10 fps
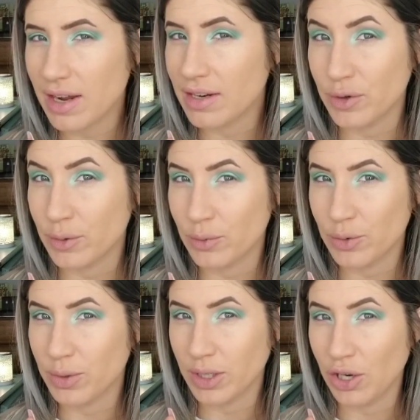I don't
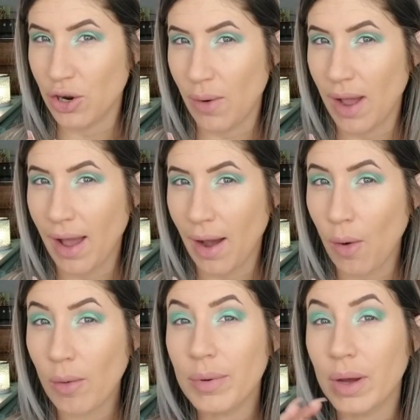really know
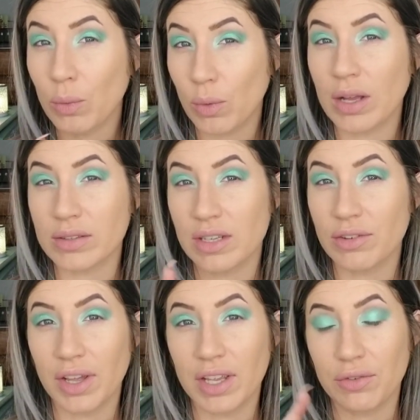how, but I'll see if
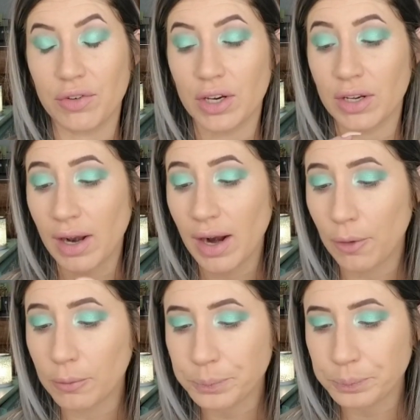I can figure that out.